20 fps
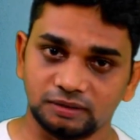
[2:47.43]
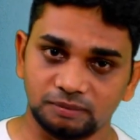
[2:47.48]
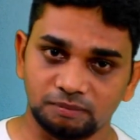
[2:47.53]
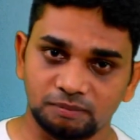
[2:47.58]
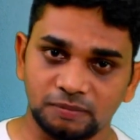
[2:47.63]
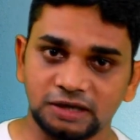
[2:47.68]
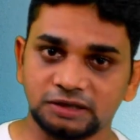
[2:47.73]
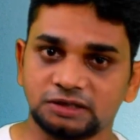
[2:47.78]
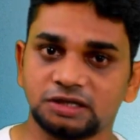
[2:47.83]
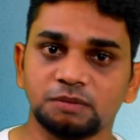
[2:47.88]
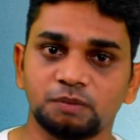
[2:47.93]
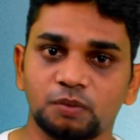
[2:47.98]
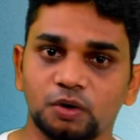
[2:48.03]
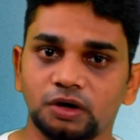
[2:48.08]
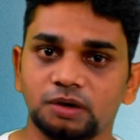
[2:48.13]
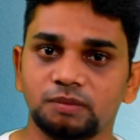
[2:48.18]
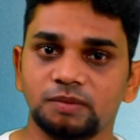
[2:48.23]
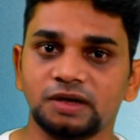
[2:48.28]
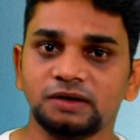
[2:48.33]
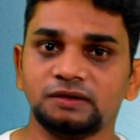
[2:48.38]
Melting
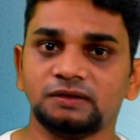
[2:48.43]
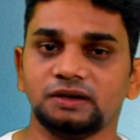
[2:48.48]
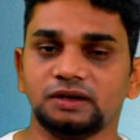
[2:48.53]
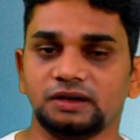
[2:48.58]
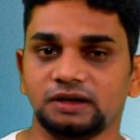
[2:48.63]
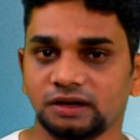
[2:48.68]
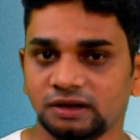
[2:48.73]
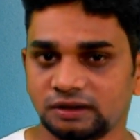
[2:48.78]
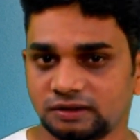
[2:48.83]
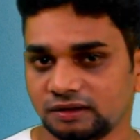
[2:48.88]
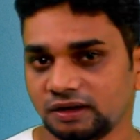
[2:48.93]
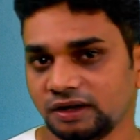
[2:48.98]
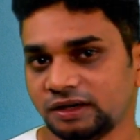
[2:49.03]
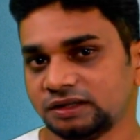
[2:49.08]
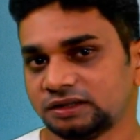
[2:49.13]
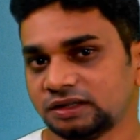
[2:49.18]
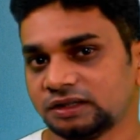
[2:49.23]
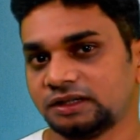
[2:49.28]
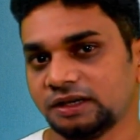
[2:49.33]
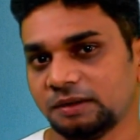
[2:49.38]
point means it
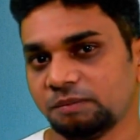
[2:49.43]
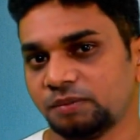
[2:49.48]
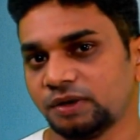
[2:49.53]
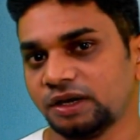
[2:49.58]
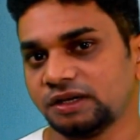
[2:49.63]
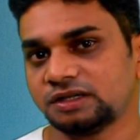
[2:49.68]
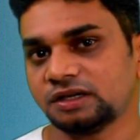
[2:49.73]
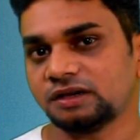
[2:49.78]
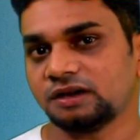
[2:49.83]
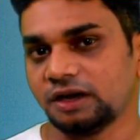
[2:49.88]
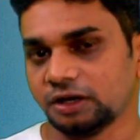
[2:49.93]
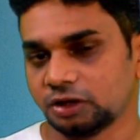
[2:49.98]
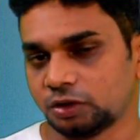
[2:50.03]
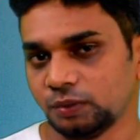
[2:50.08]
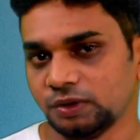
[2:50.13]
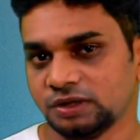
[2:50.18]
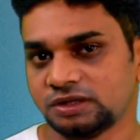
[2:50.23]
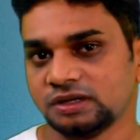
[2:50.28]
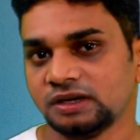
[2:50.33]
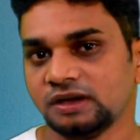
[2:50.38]
is a temperature at
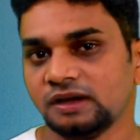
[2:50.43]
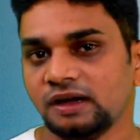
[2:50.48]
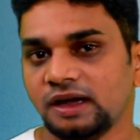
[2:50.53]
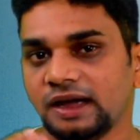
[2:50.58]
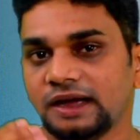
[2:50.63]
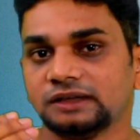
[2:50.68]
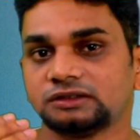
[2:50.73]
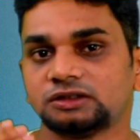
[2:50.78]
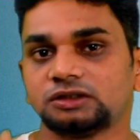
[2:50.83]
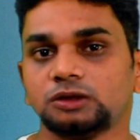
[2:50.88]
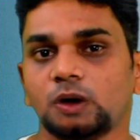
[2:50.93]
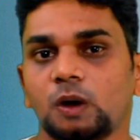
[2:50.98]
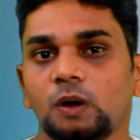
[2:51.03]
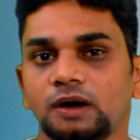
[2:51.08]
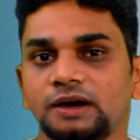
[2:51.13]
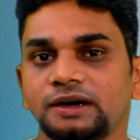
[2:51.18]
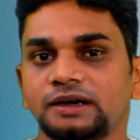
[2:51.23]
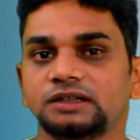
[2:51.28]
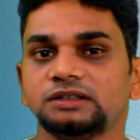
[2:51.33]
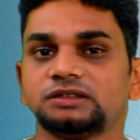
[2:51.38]
which a
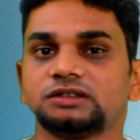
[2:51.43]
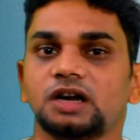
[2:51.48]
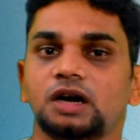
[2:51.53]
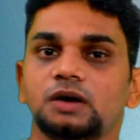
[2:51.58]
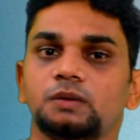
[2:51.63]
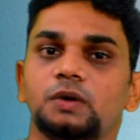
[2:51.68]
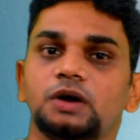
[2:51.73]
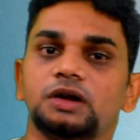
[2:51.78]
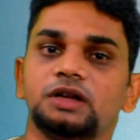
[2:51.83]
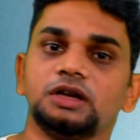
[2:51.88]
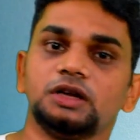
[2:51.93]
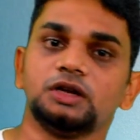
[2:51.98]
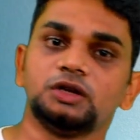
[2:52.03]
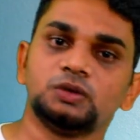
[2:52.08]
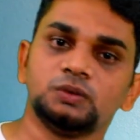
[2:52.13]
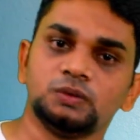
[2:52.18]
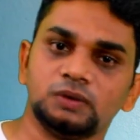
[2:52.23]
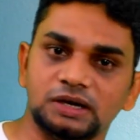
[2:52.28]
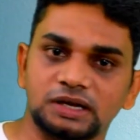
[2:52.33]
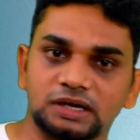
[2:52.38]
solid is converting
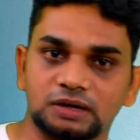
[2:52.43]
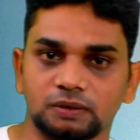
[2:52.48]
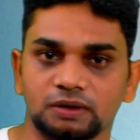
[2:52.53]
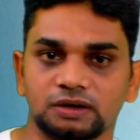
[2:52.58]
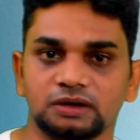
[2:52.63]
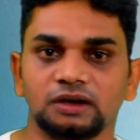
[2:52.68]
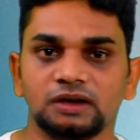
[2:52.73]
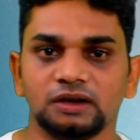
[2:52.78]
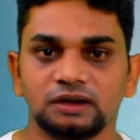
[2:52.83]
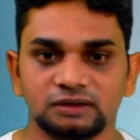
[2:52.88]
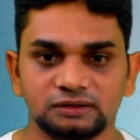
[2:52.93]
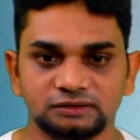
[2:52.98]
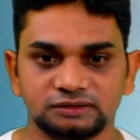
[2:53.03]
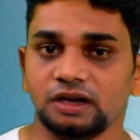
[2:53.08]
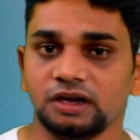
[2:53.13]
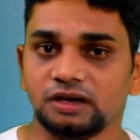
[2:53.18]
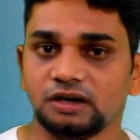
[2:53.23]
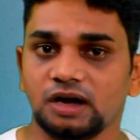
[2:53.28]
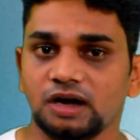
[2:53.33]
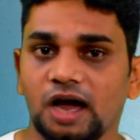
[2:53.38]
into liquid.
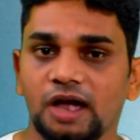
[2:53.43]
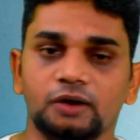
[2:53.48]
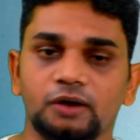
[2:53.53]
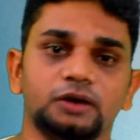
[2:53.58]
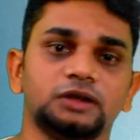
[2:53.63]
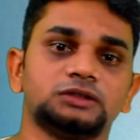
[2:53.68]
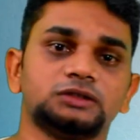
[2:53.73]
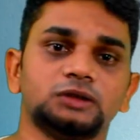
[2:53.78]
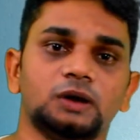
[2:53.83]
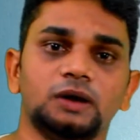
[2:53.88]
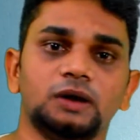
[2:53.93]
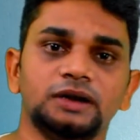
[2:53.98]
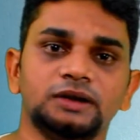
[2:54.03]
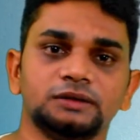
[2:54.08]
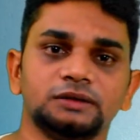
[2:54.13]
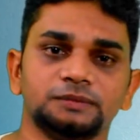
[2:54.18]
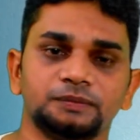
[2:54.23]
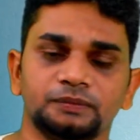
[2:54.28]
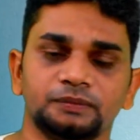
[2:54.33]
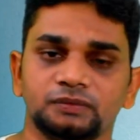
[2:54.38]
In ionic
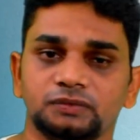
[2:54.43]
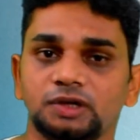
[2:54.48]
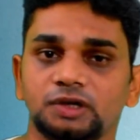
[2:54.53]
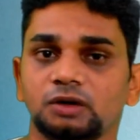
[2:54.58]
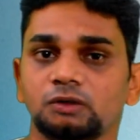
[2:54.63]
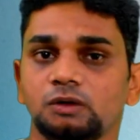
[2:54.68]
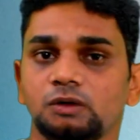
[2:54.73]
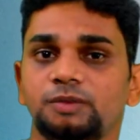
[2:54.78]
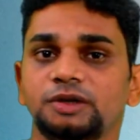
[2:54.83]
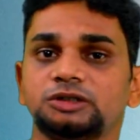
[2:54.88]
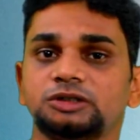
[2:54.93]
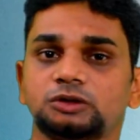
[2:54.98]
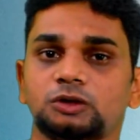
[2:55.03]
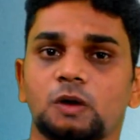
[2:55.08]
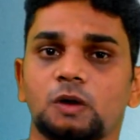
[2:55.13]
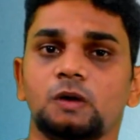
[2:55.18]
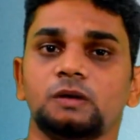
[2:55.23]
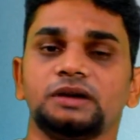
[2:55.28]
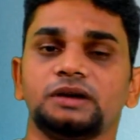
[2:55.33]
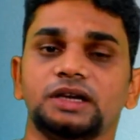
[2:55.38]
solid, there will be
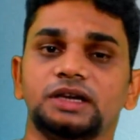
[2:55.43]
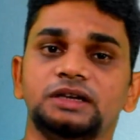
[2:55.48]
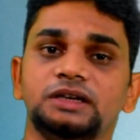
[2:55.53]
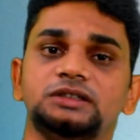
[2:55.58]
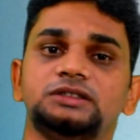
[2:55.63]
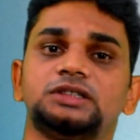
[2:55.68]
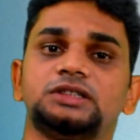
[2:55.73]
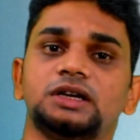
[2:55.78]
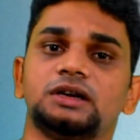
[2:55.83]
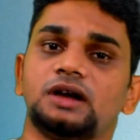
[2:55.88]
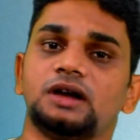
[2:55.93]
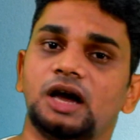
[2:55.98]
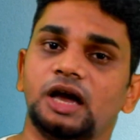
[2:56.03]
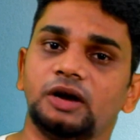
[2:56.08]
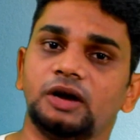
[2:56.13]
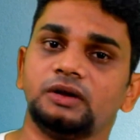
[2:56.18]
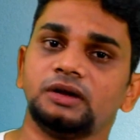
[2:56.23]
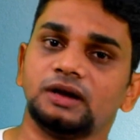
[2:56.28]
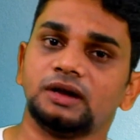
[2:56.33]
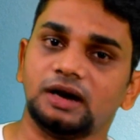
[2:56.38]
strong
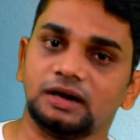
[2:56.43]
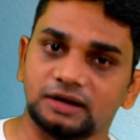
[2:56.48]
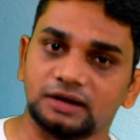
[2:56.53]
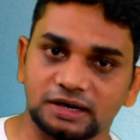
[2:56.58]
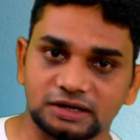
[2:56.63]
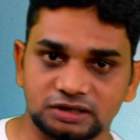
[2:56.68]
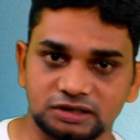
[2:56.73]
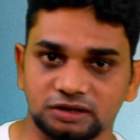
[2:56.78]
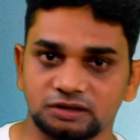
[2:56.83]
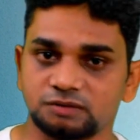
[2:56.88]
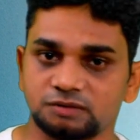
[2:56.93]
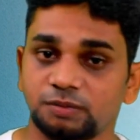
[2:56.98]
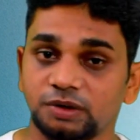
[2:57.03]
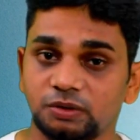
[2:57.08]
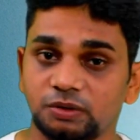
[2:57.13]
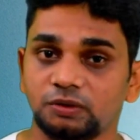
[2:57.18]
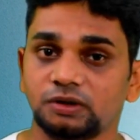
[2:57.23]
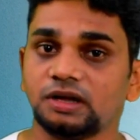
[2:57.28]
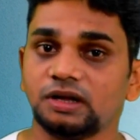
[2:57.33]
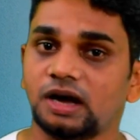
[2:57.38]
inter-ionic attractions
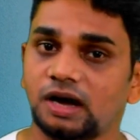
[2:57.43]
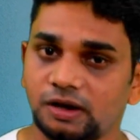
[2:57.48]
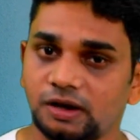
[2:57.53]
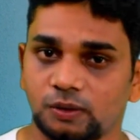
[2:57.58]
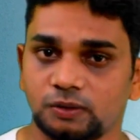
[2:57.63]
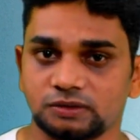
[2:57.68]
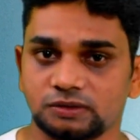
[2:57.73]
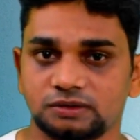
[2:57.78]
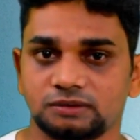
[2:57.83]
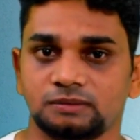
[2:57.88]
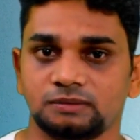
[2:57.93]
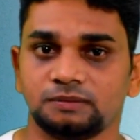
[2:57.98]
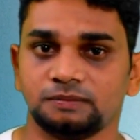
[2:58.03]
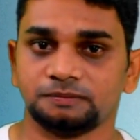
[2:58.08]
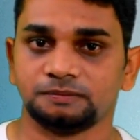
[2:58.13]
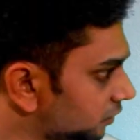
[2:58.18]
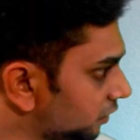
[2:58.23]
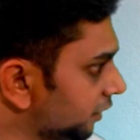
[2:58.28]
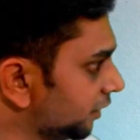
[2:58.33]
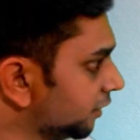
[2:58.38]
between the ions.
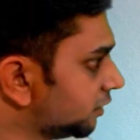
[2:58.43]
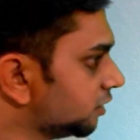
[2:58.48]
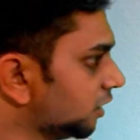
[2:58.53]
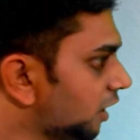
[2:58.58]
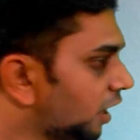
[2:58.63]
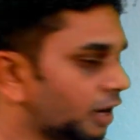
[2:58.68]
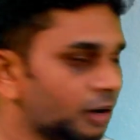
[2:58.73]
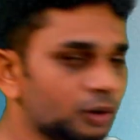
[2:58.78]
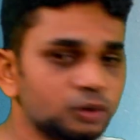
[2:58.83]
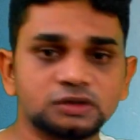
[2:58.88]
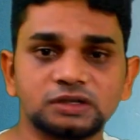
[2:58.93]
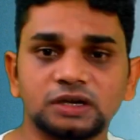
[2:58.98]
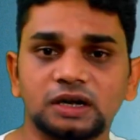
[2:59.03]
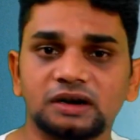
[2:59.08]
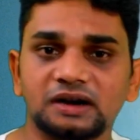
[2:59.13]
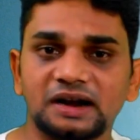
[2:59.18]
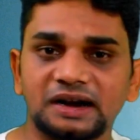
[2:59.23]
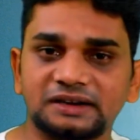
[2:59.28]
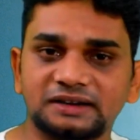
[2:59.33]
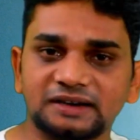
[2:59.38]
Each ions
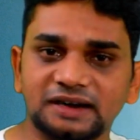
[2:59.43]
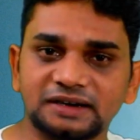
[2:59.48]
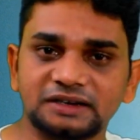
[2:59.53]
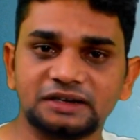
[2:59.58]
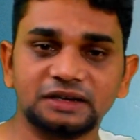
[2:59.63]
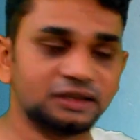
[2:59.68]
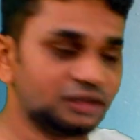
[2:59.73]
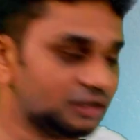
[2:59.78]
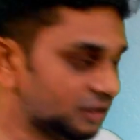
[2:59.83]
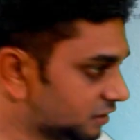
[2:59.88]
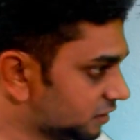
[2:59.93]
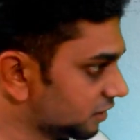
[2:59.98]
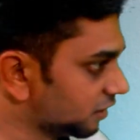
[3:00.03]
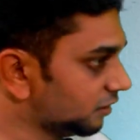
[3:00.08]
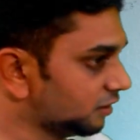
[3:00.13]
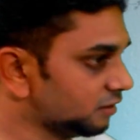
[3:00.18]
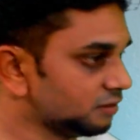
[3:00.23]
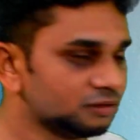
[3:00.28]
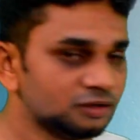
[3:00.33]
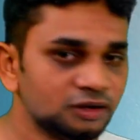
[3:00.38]
are attracting each
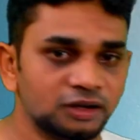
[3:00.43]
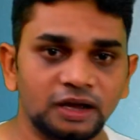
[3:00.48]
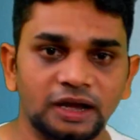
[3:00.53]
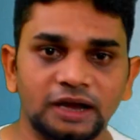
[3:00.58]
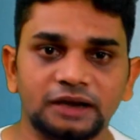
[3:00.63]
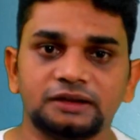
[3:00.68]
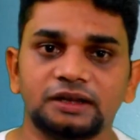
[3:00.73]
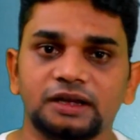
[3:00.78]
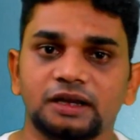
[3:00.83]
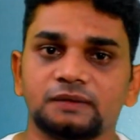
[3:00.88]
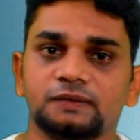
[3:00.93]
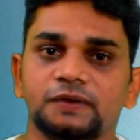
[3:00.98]
other and they are